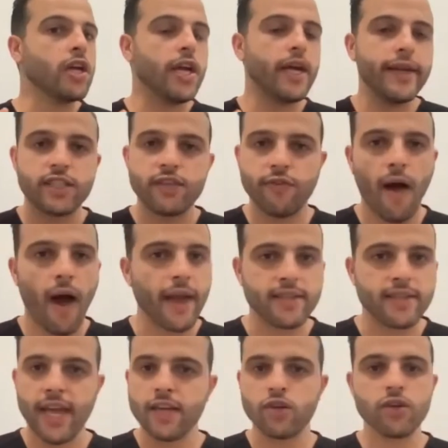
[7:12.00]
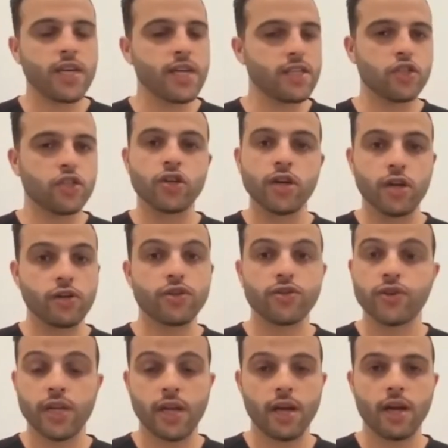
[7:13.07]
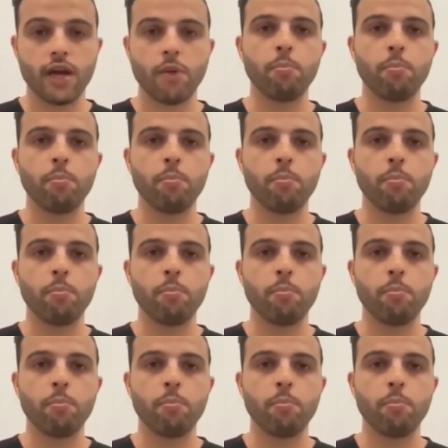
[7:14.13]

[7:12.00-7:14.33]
It's fine, take your kids trick-or-treating,